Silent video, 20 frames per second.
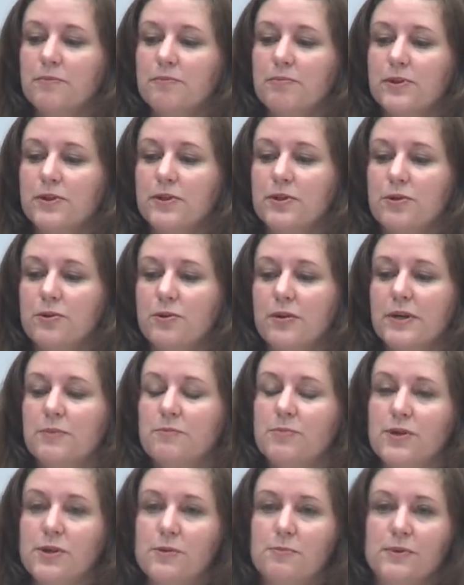Blue
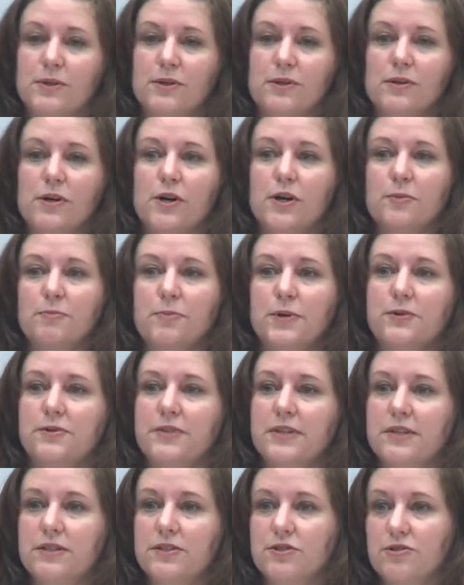and purple are
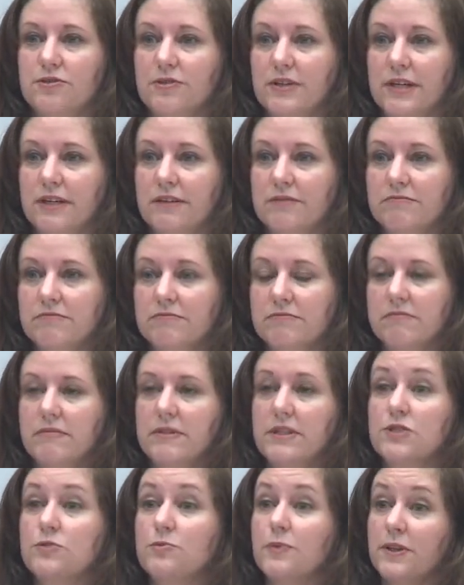both industry.
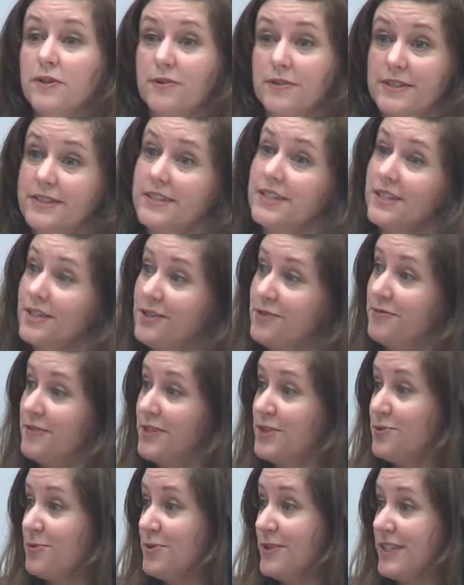It's whether it's an
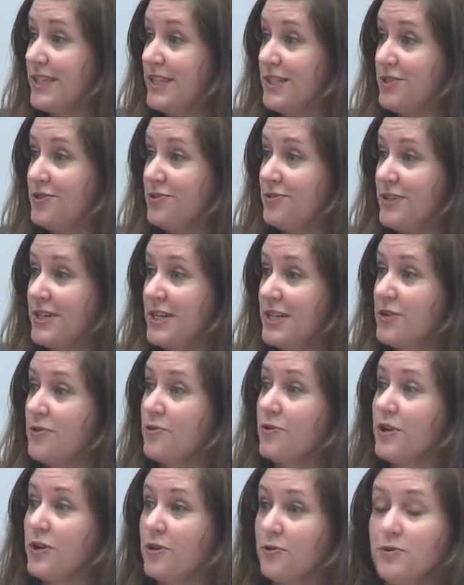individual industry
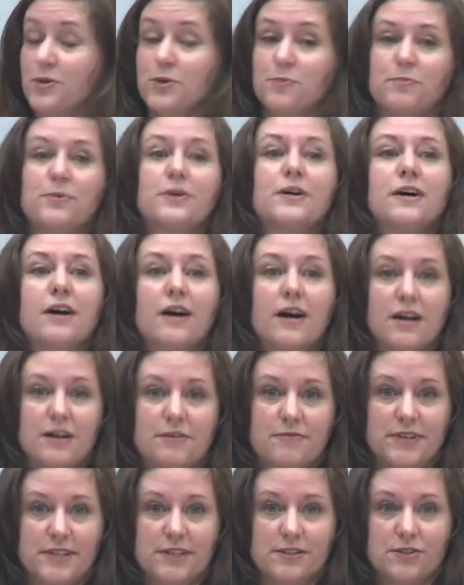or a group
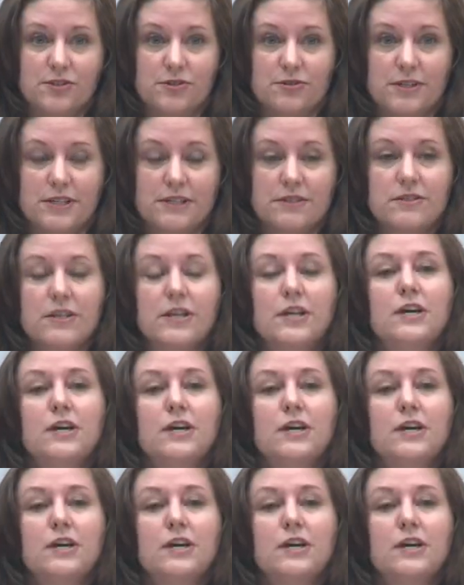of industries.